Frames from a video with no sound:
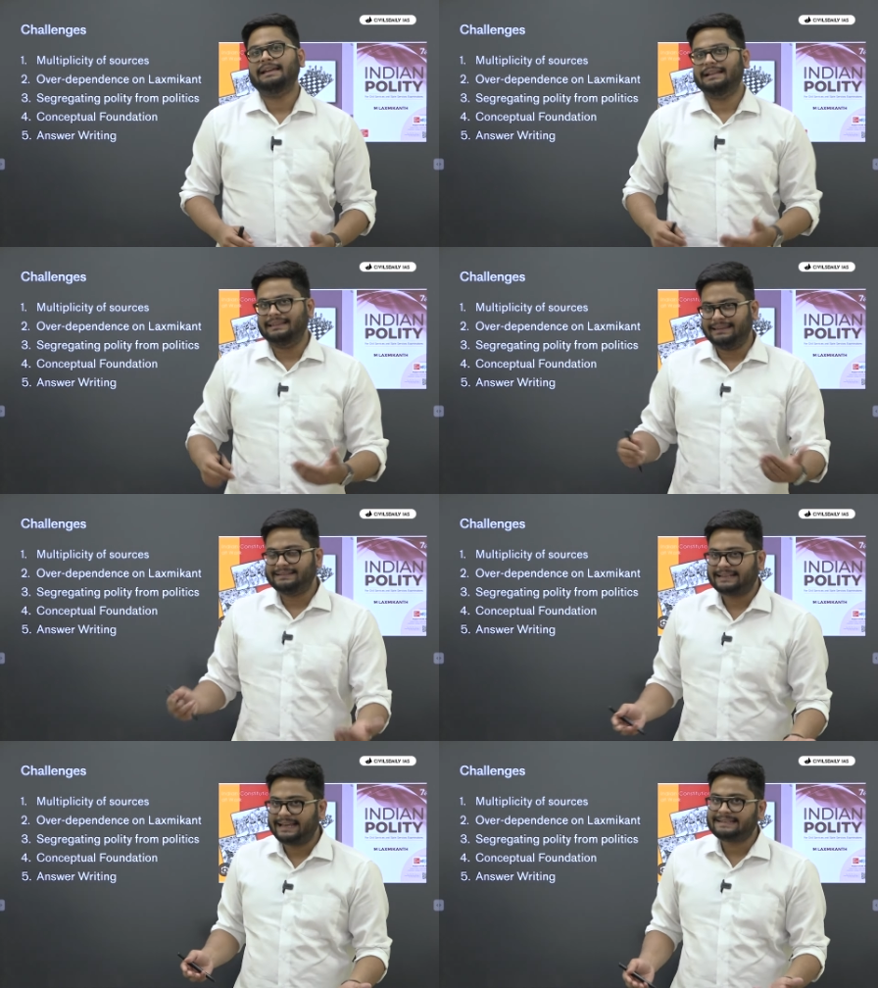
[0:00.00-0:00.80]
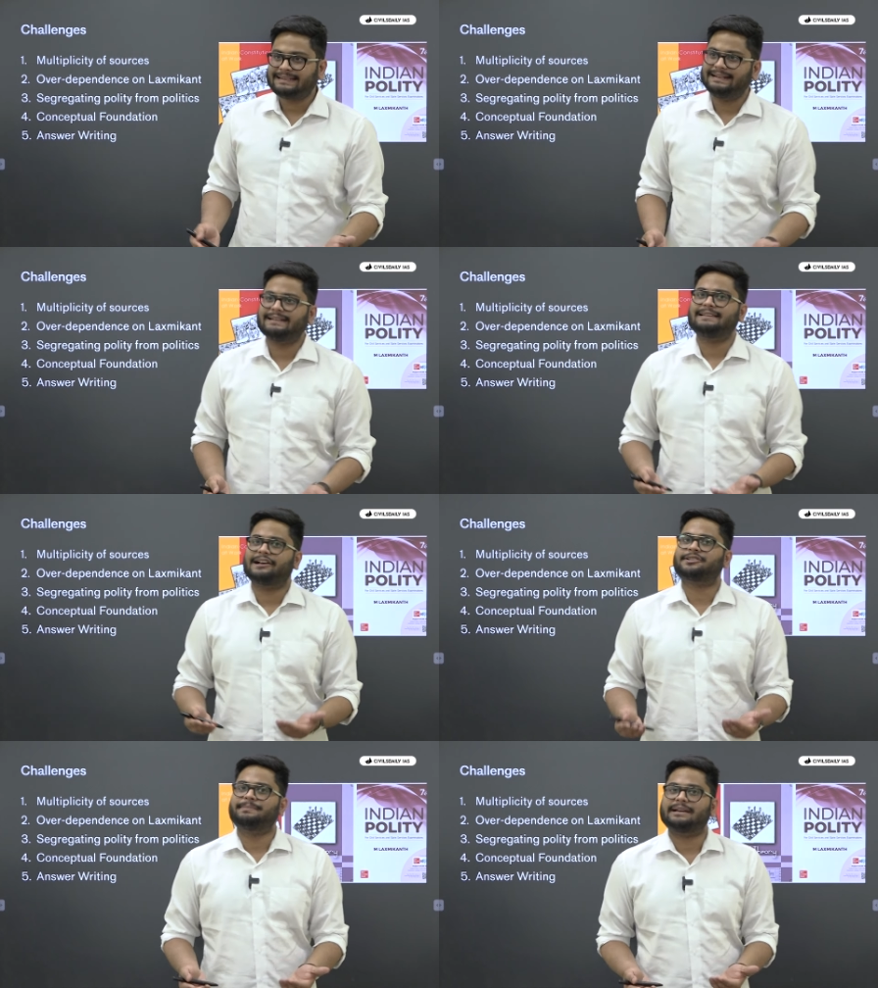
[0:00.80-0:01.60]
In this case, it is
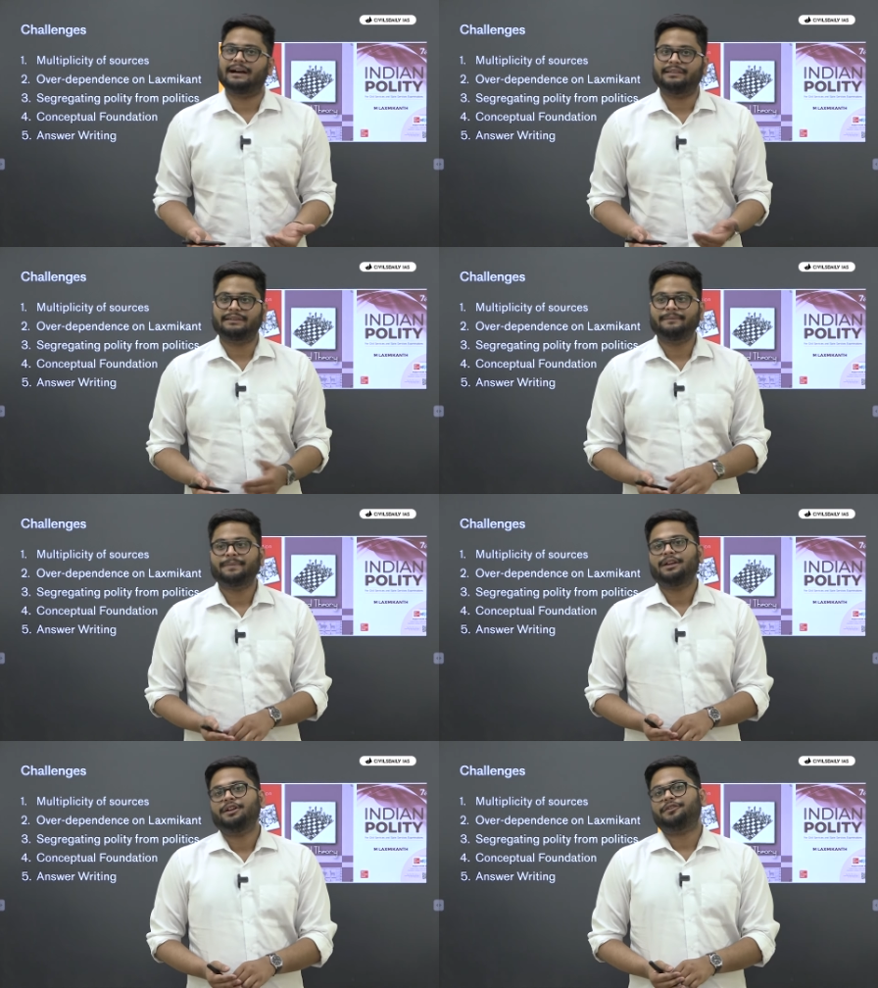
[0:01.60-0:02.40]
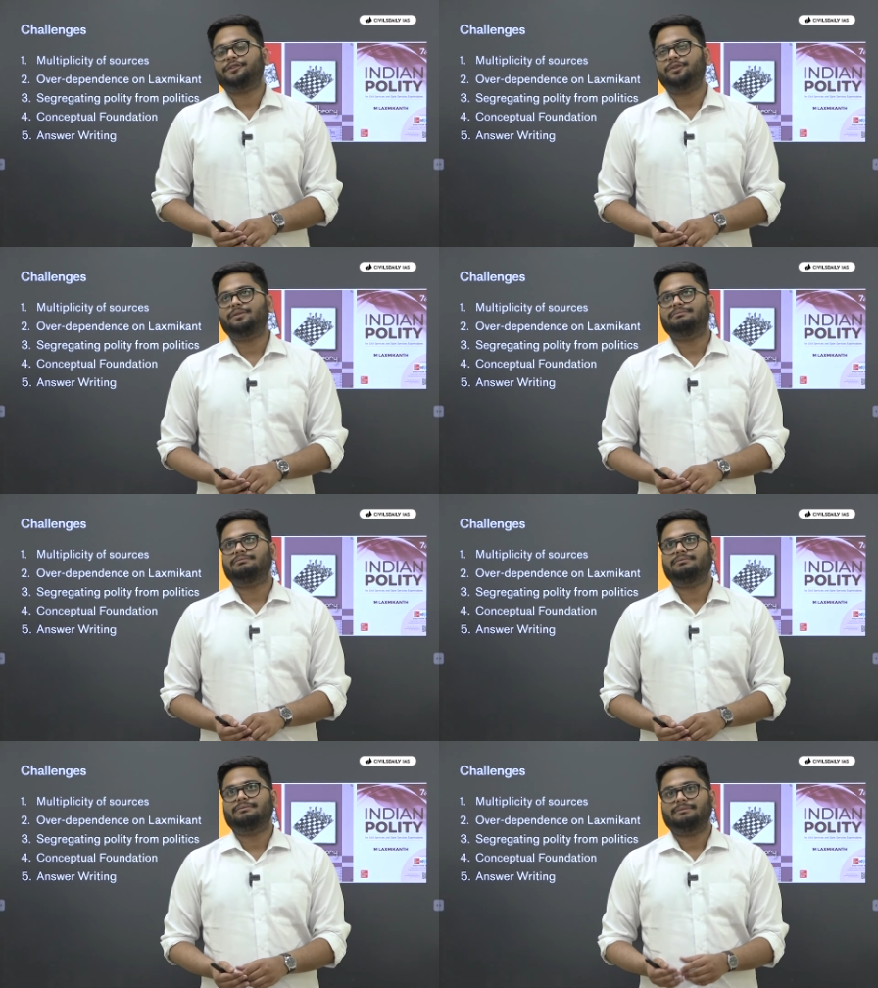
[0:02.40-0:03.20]
Laxmikanth. So